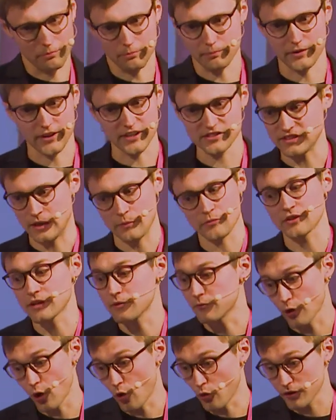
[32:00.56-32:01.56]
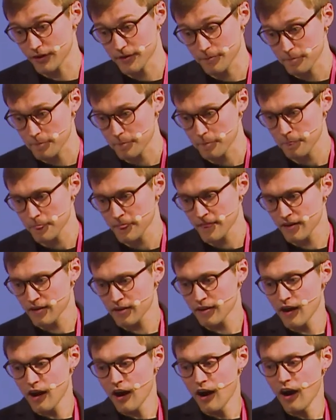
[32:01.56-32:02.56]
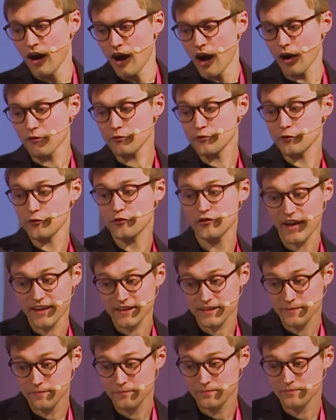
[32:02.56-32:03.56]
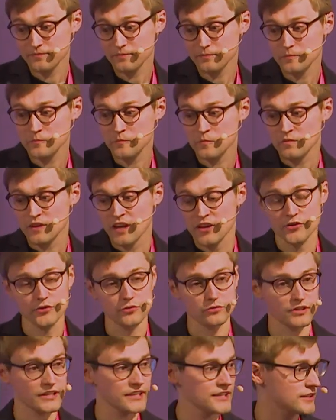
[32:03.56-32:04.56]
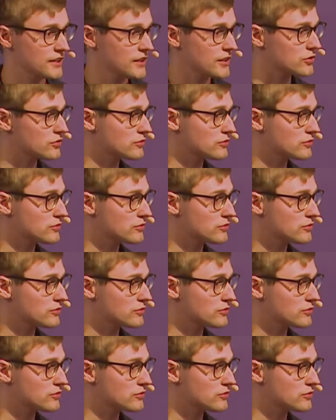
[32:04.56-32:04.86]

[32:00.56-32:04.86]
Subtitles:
press something wrong. After that, you need